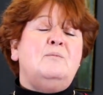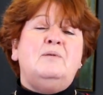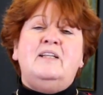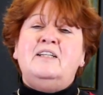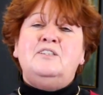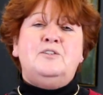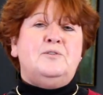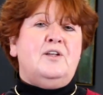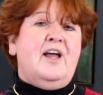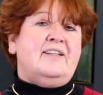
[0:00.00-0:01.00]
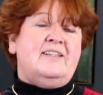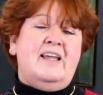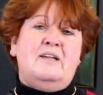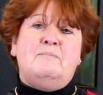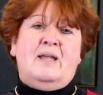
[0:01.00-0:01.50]
Please do not
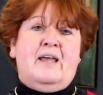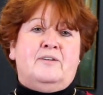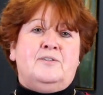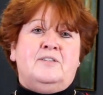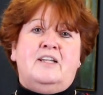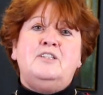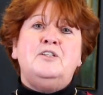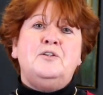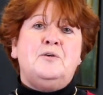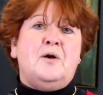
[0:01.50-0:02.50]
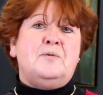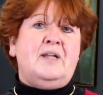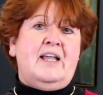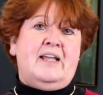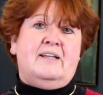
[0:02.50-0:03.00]
take matters into your own
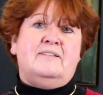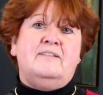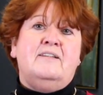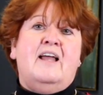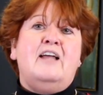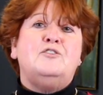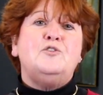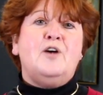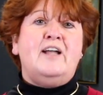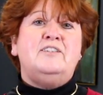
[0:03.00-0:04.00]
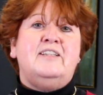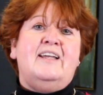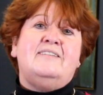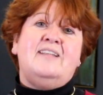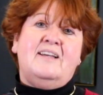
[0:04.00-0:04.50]
hands and try to
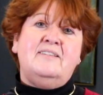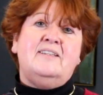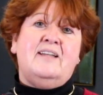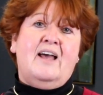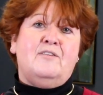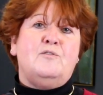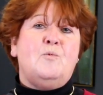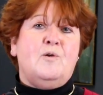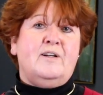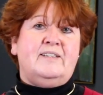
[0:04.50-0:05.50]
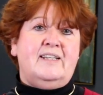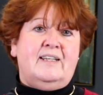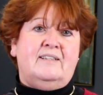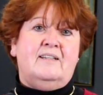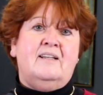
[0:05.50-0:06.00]
get tested out of
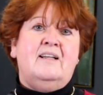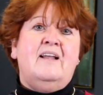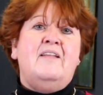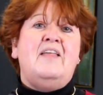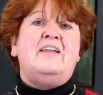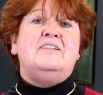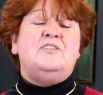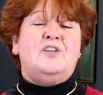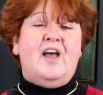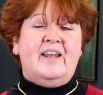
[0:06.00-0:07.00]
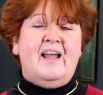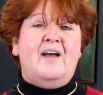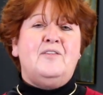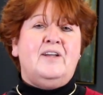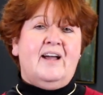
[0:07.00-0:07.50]
quarantine. That is not
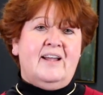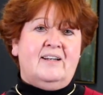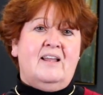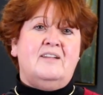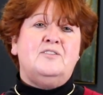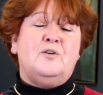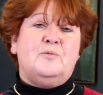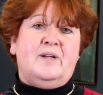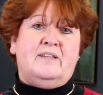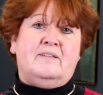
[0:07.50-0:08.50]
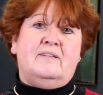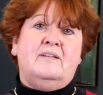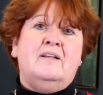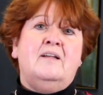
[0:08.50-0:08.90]
how the guidelines are written.